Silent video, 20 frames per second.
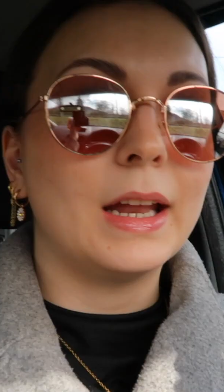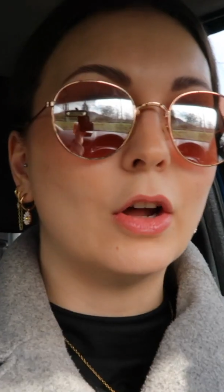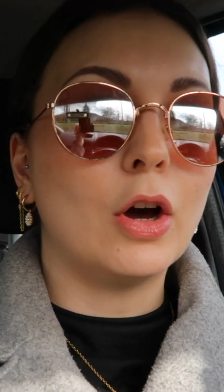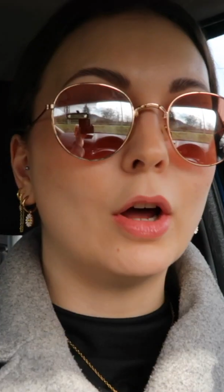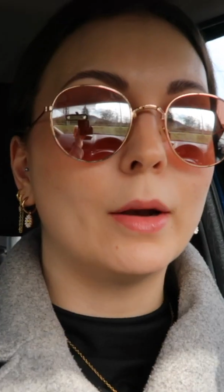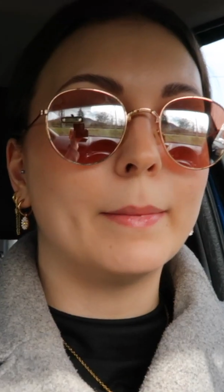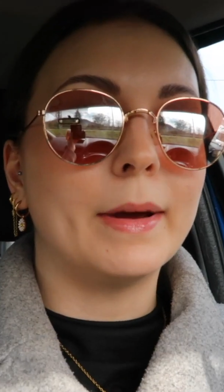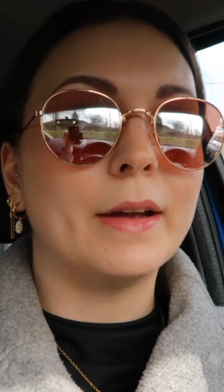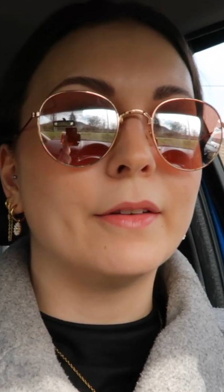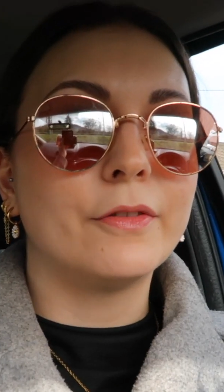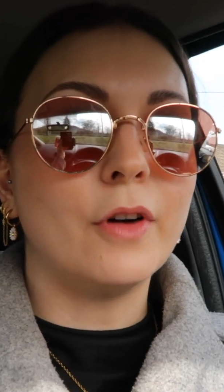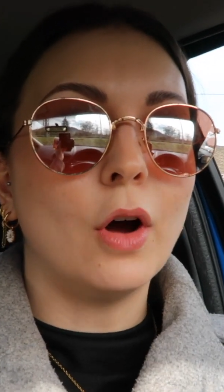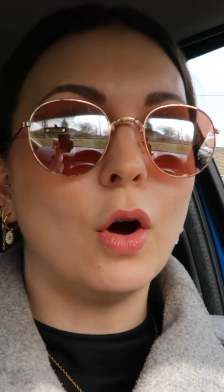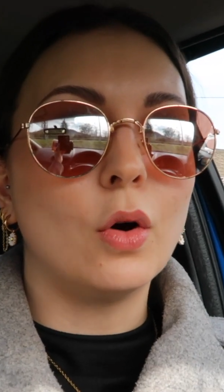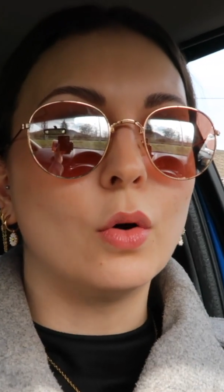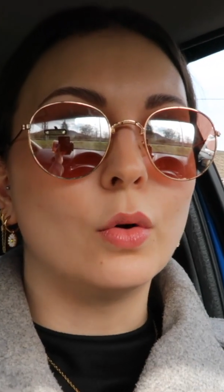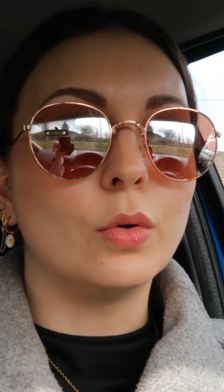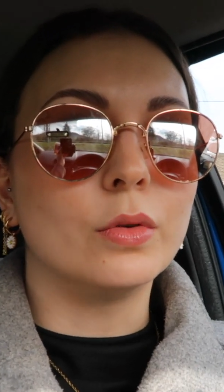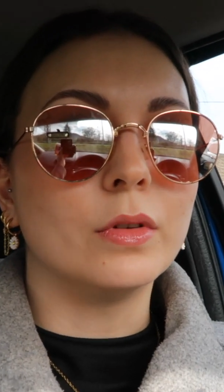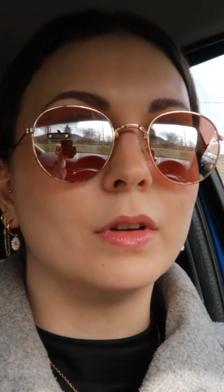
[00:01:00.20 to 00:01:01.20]
and on my
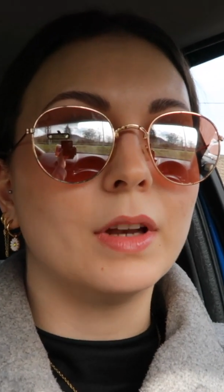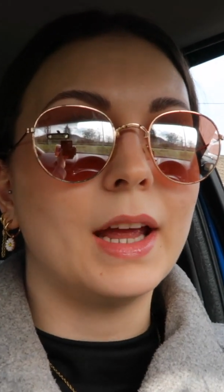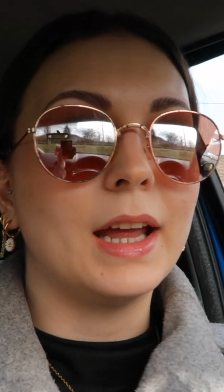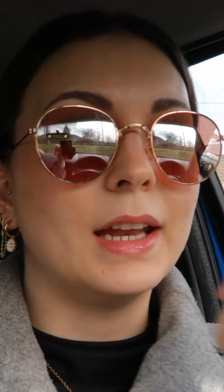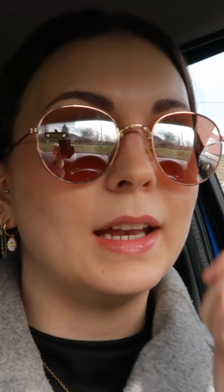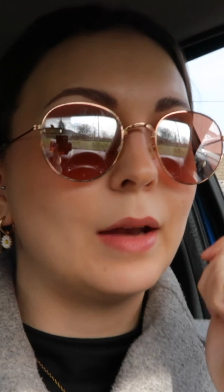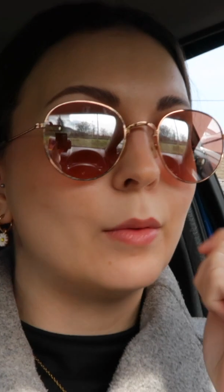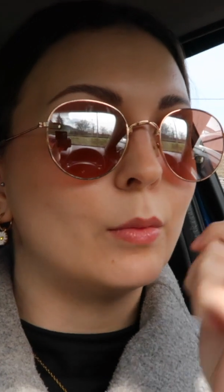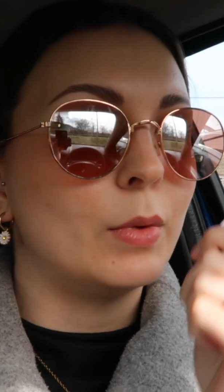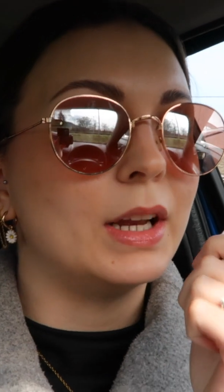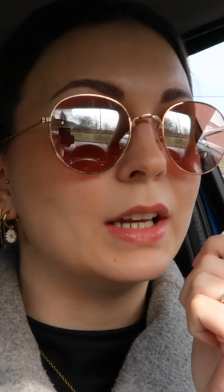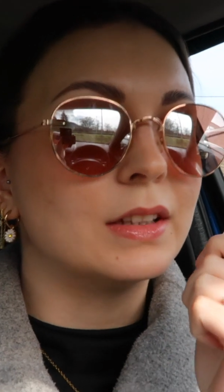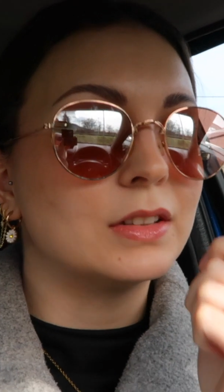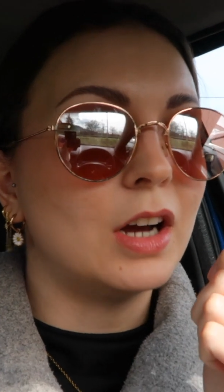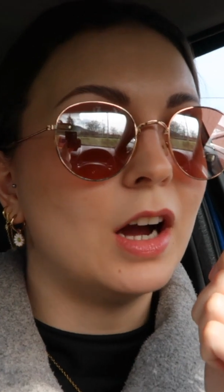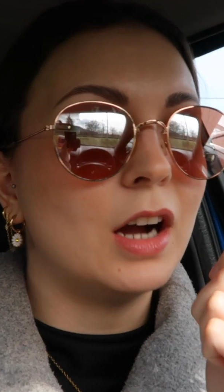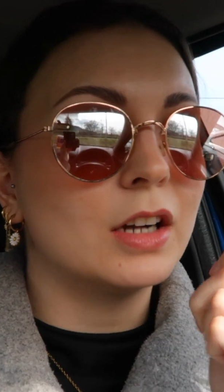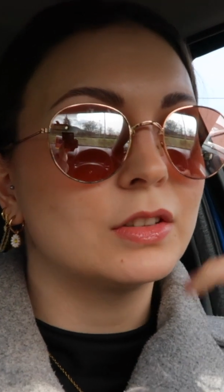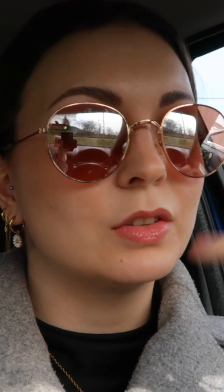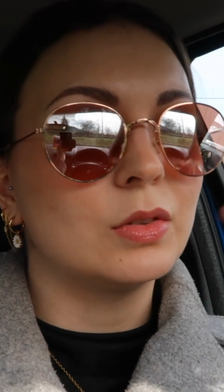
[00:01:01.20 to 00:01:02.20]
phone, and then when I
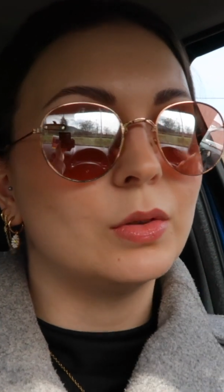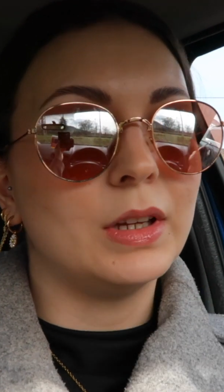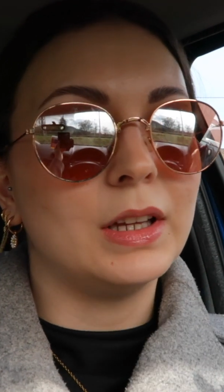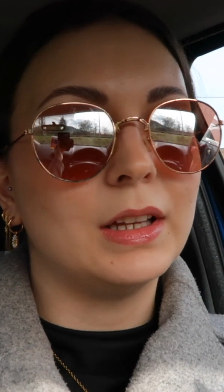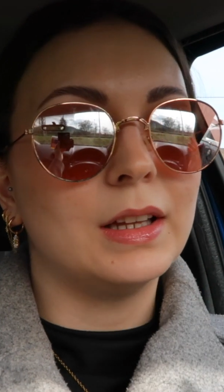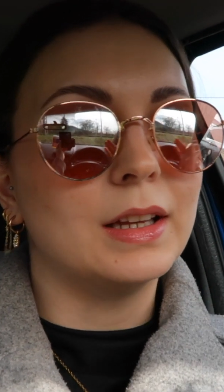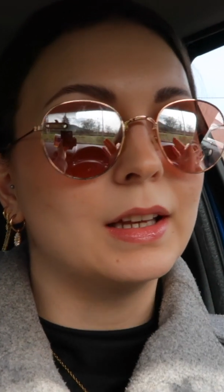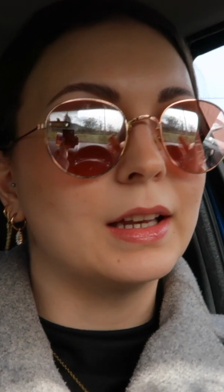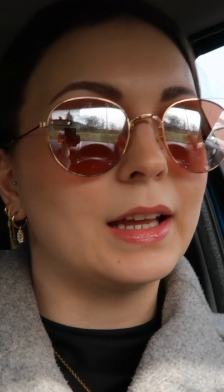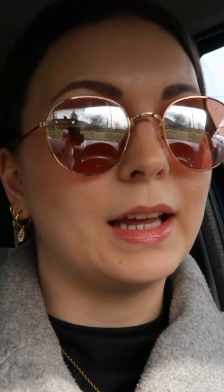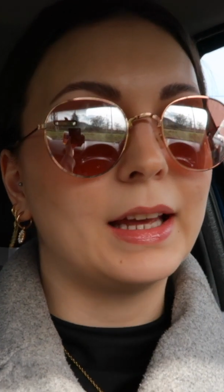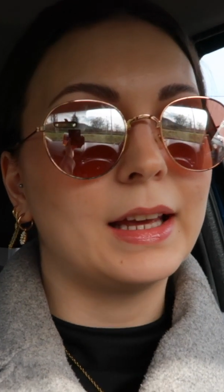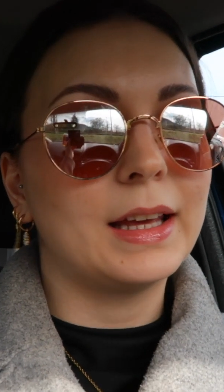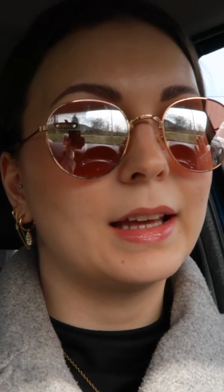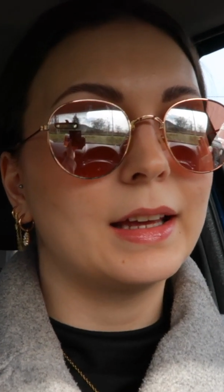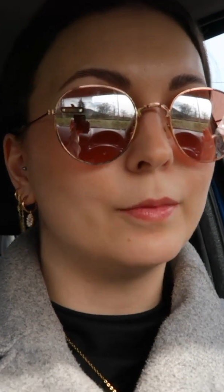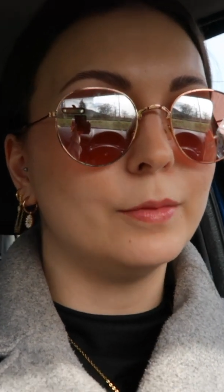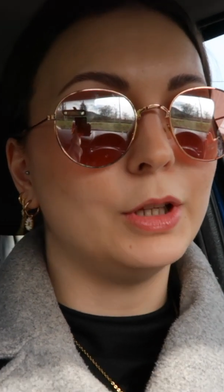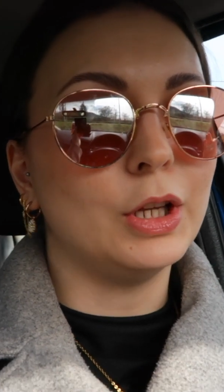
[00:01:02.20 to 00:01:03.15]
talk to it and, like,